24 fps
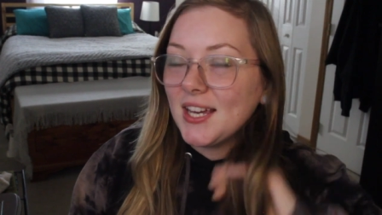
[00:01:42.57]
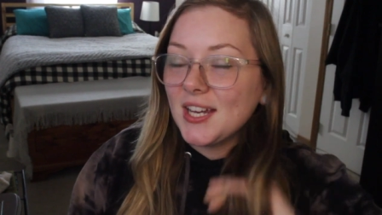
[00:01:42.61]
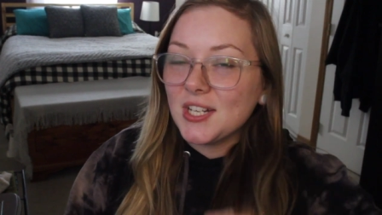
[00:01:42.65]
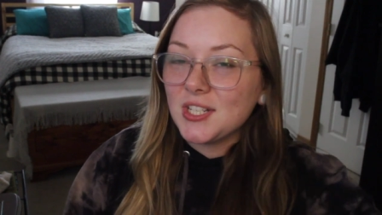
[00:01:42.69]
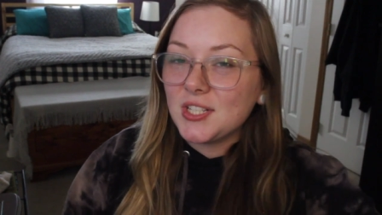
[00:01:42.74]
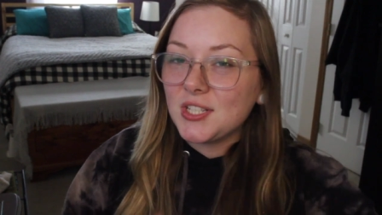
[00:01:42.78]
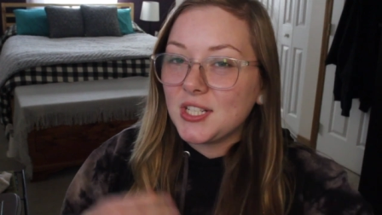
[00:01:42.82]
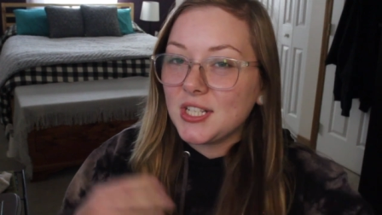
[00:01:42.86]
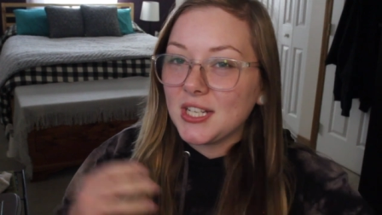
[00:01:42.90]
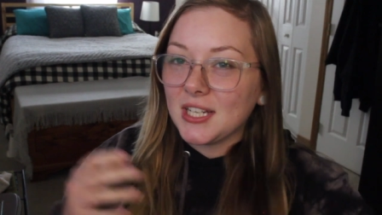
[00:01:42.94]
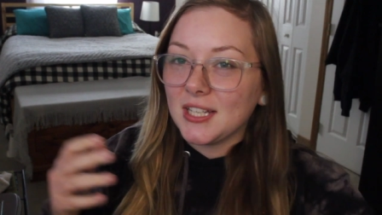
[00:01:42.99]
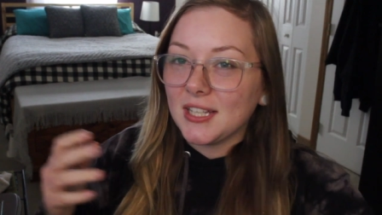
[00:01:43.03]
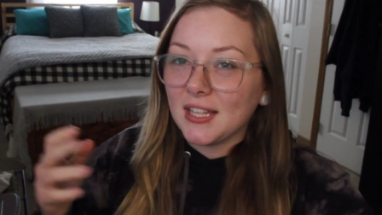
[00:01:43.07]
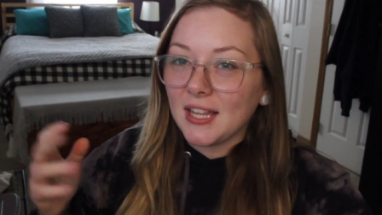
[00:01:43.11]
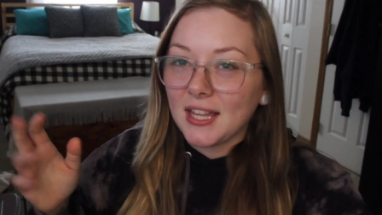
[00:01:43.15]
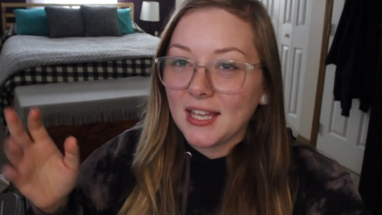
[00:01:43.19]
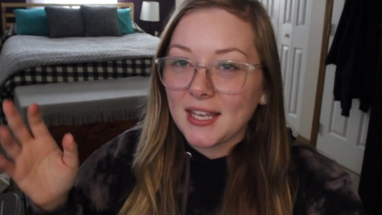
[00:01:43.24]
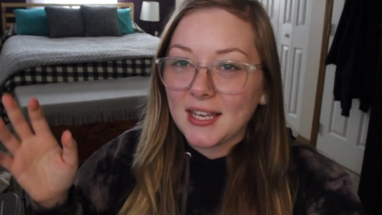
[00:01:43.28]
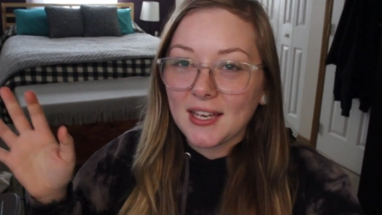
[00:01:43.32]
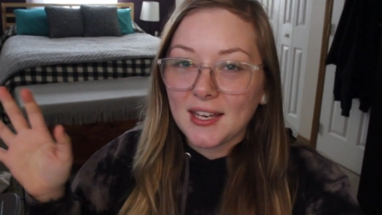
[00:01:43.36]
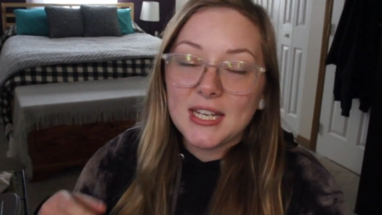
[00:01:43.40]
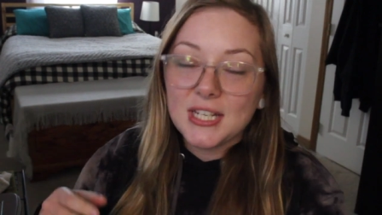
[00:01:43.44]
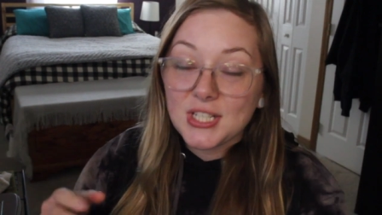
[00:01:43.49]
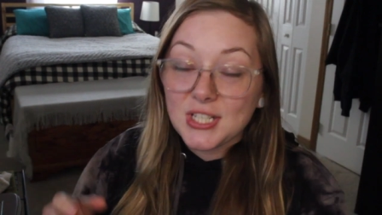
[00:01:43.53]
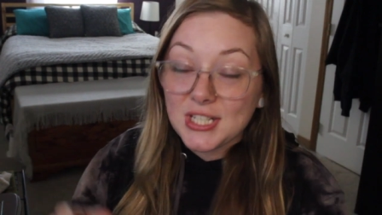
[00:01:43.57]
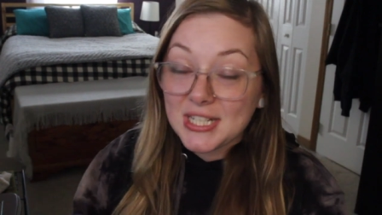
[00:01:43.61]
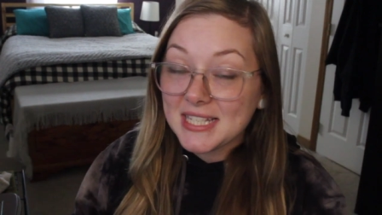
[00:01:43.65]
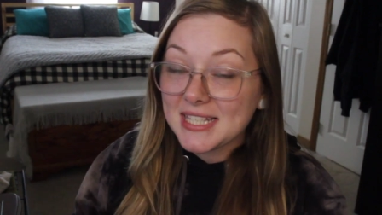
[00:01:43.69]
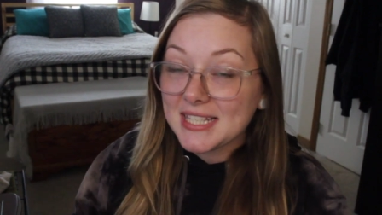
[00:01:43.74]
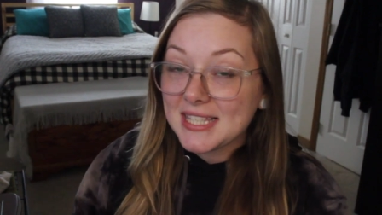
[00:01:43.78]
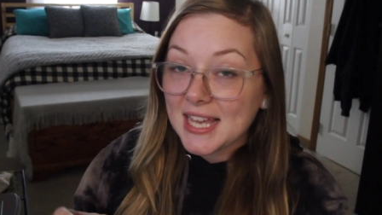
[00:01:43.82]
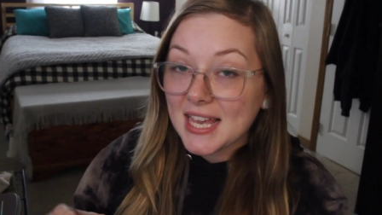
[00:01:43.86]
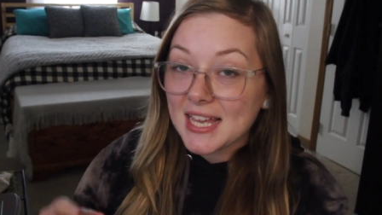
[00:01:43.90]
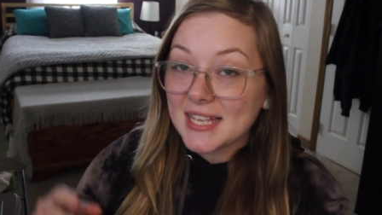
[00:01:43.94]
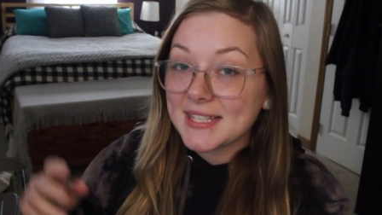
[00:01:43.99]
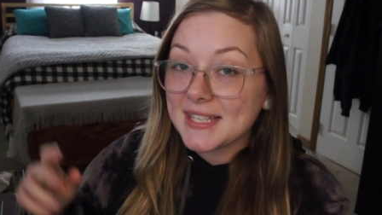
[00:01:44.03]
she like she
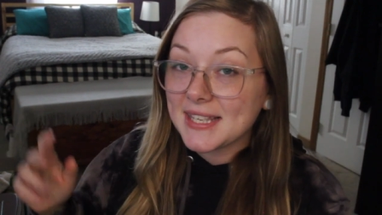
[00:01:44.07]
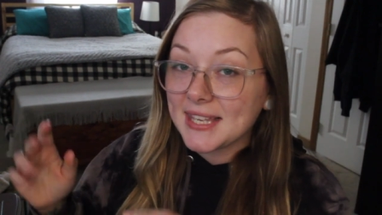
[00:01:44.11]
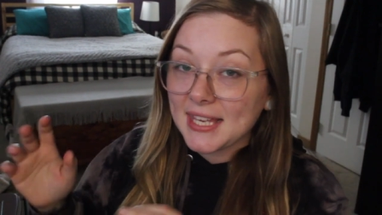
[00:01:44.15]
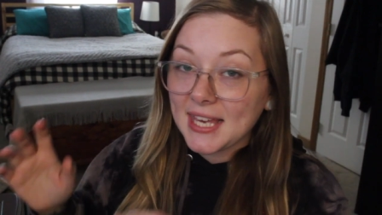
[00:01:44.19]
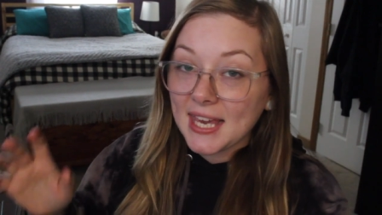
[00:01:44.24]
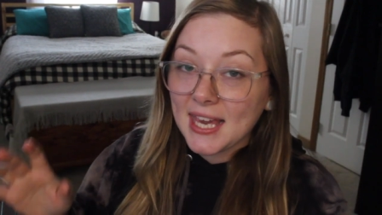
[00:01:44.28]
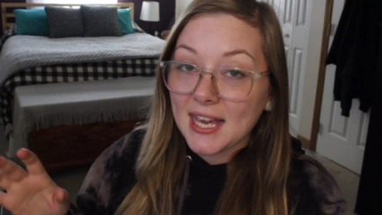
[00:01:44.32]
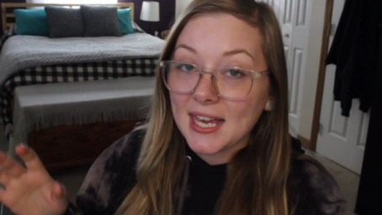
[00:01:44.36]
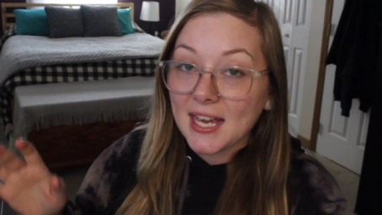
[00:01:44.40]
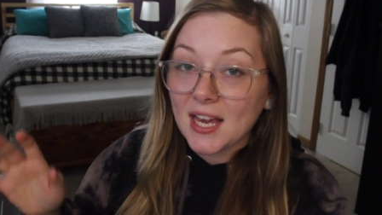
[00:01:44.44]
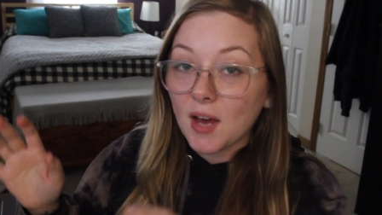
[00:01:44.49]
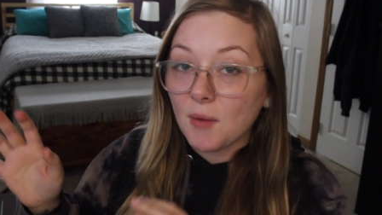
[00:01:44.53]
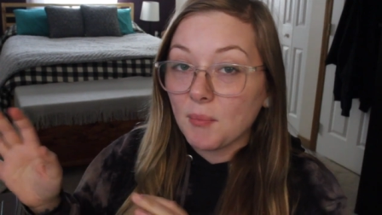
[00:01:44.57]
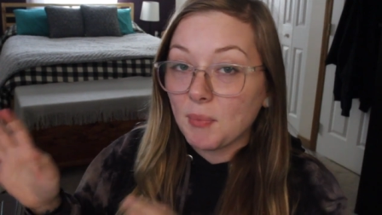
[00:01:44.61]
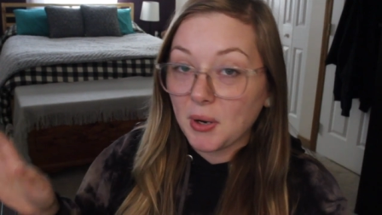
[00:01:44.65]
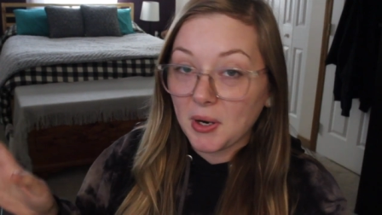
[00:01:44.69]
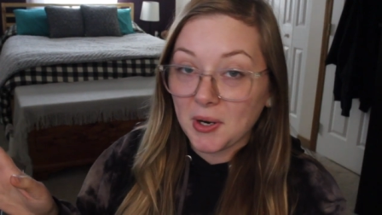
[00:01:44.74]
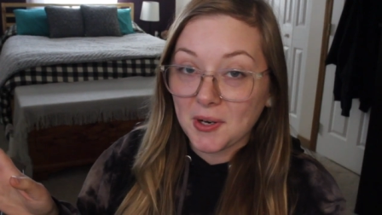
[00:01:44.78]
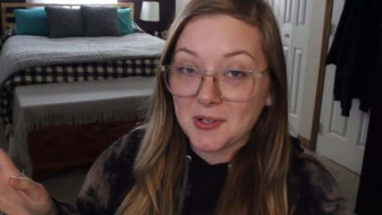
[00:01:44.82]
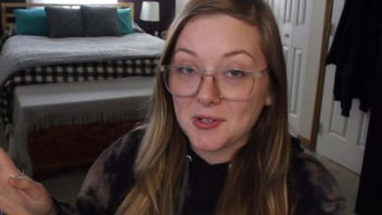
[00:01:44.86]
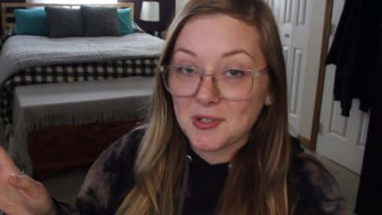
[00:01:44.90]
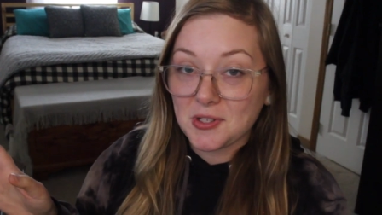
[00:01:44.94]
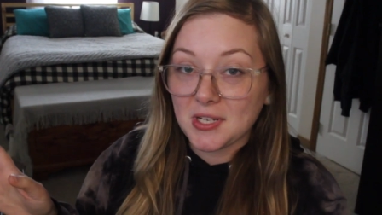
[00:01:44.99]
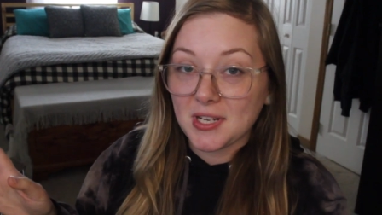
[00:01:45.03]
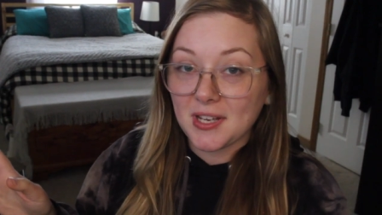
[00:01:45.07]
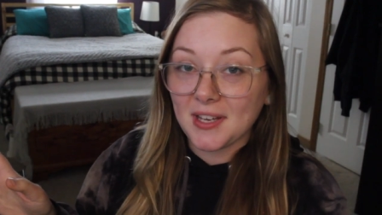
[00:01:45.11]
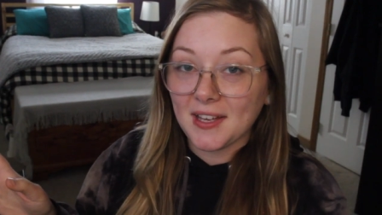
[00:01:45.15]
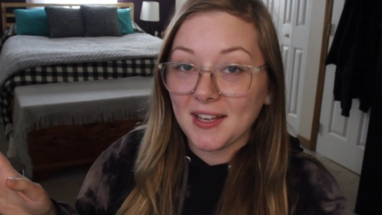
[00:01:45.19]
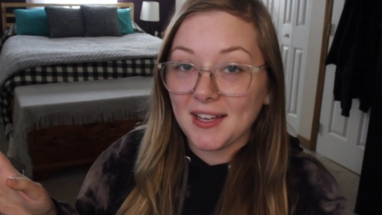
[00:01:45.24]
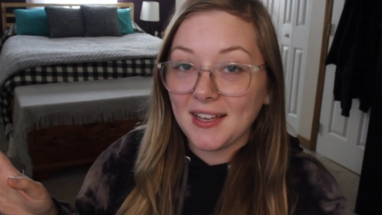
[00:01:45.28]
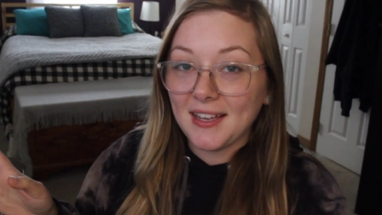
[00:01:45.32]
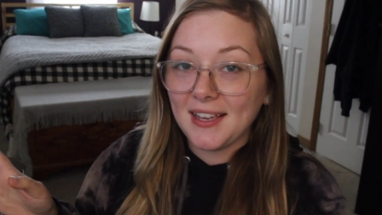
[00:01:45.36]
says King of Persia